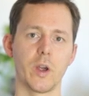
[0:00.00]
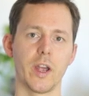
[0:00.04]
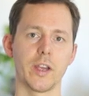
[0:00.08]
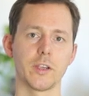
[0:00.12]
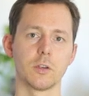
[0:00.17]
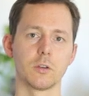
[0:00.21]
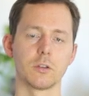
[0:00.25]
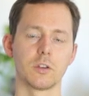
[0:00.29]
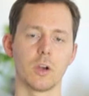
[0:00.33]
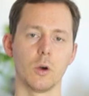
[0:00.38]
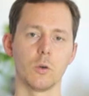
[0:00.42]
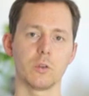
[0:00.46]
and you
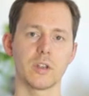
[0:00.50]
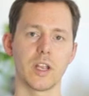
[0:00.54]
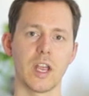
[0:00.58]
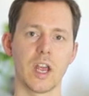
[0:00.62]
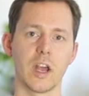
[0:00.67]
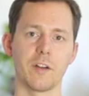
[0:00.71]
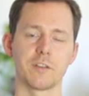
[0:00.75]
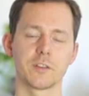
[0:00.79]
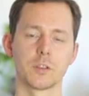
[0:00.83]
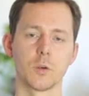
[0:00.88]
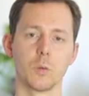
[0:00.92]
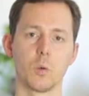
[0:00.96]
don't
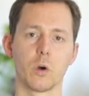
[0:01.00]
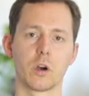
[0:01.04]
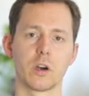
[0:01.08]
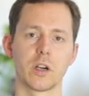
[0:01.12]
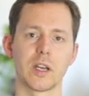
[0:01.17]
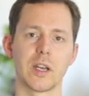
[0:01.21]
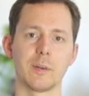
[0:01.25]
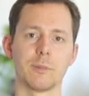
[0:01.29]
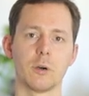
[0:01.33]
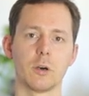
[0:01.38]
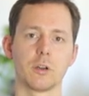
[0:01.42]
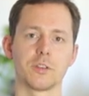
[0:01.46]
have to worry
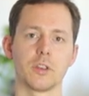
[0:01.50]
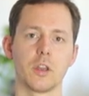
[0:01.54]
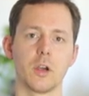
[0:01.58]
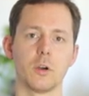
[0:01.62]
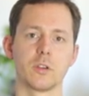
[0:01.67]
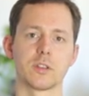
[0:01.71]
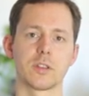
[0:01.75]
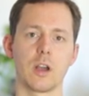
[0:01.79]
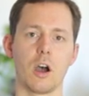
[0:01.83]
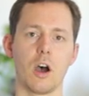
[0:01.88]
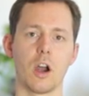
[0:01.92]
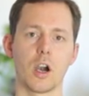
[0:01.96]
about
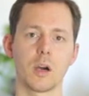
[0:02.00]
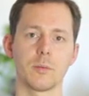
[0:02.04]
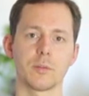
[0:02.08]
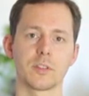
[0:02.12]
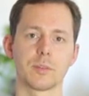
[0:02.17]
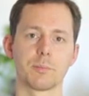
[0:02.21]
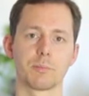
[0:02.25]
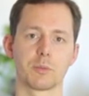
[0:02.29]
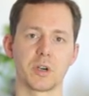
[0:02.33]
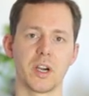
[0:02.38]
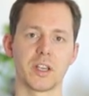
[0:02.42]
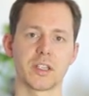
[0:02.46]
those arms
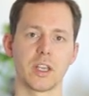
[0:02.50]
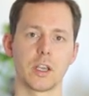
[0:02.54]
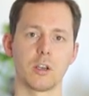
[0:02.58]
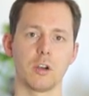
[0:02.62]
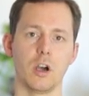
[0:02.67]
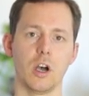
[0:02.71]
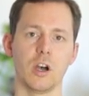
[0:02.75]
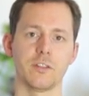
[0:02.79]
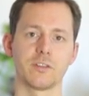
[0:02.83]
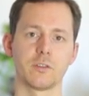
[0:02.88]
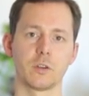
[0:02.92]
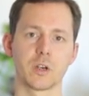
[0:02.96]
breaking
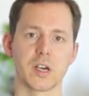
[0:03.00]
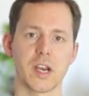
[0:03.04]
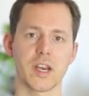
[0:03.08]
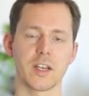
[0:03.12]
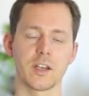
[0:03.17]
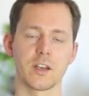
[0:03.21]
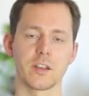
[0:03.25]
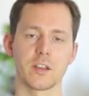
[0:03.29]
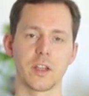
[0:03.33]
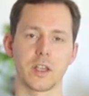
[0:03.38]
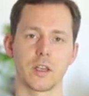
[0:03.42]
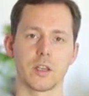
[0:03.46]
off or
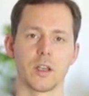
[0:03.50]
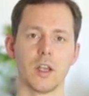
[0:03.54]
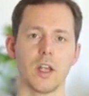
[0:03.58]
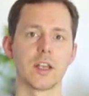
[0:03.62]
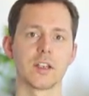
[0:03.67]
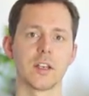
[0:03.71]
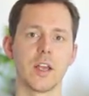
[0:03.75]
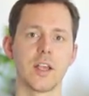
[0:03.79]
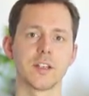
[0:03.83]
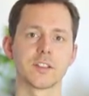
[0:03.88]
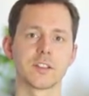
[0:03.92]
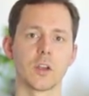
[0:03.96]
anything.
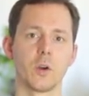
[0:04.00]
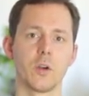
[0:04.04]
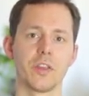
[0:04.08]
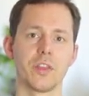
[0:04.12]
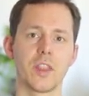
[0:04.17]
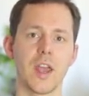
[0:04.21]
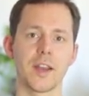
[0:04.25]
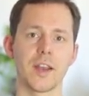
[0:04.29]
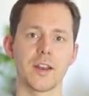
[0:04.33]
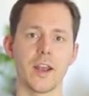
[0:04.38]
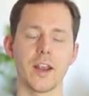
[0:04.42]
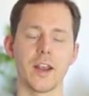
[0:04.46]
And so in
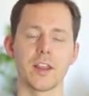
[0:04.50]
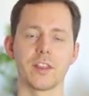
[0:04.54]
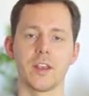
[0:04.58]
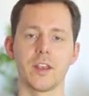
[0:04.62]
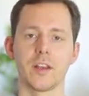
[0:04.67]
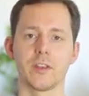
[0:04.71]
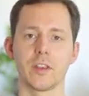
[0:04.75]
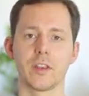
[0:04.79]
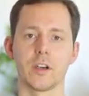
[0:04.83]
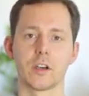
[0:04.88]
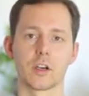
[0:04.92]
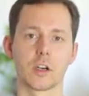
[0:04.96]
that, I
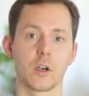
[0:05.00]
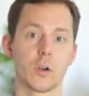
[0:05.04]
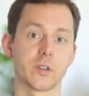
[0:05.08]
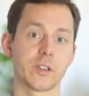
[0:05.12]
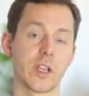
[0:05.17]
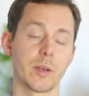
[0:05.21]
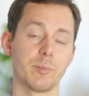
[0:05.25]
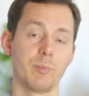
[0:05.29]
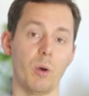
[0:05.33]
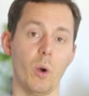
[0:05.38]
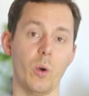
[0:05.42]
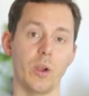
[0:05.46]
think there goes
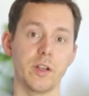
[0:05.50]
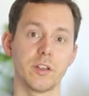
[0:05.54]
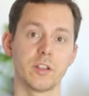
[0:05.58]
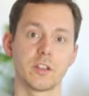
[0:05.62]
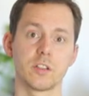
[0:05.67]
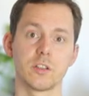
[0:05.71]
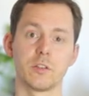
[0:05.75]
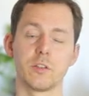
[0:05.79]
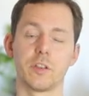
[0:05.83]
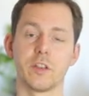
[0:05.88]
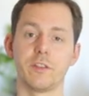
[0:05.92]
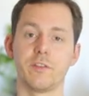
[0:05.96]
a point
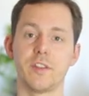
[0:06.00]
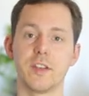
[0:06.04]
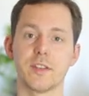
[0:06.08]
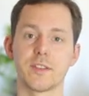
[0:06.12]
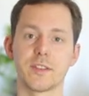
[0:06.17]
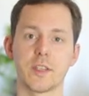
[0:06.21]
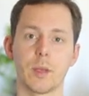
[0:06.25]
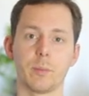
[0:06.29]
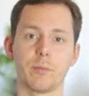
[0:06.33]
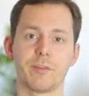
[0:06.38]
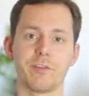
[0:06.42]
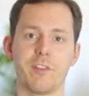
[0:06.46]
to the
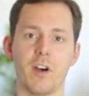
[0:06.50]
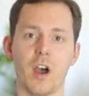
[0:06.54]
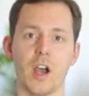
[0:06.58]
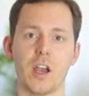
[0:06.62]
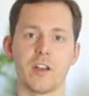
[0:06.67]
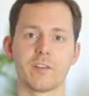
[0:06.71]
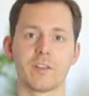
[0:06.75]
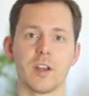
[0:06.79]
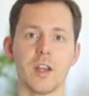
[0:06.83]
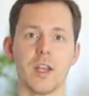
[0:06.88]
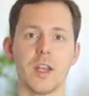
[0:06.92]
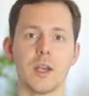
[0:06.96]

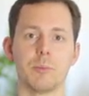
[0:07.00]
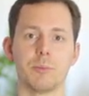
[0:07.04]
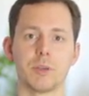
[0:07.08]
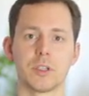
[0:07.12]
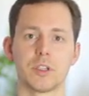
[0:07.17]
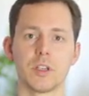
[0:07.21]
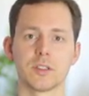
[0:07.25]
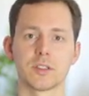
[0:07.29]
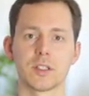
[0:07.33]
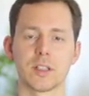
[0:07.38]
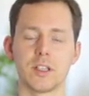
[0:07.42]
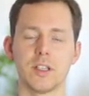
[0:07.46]
VCM5,
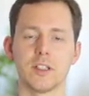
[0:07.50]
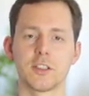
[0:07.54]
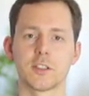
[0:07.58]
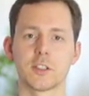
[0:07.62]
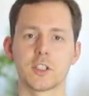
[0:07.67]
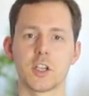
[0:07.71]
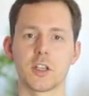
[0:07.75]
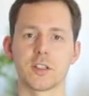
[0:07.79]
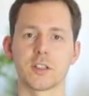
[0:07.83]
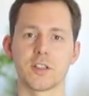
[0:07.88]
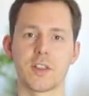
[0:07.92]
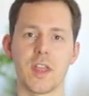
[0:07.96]
because it is
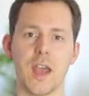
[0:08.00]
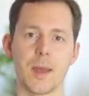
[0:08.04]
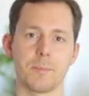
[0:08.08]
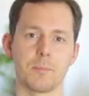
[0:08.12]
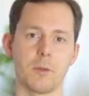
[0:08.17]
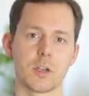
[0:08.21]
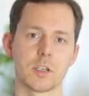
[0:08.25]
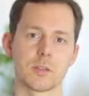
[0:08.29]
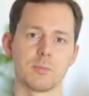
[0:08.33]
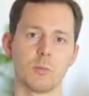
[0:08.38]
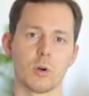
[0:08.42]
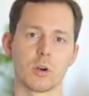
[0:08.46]
just that
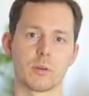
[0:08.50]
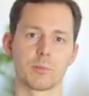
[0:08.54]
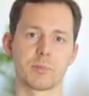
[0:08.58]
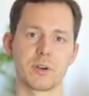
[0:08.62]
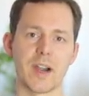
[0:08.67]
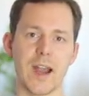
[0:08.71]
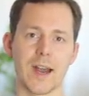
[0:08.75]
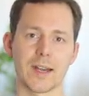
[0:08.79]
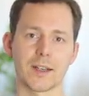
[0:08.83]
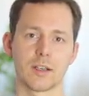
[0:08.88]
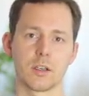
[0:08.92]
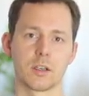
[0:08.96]
much more
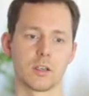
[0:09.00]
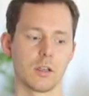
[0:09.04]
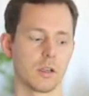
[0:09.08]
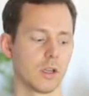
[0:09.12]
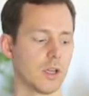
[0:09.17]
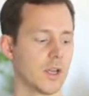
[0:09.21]
practical,